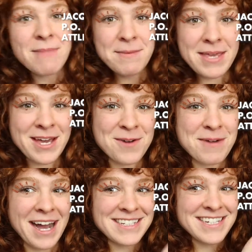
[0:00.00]
My P.O.
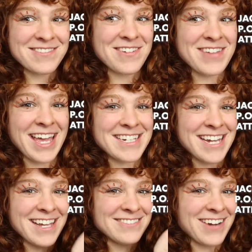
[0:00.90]
box
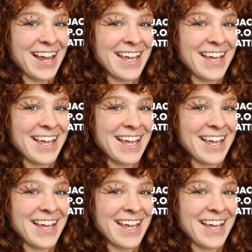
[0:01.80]
information right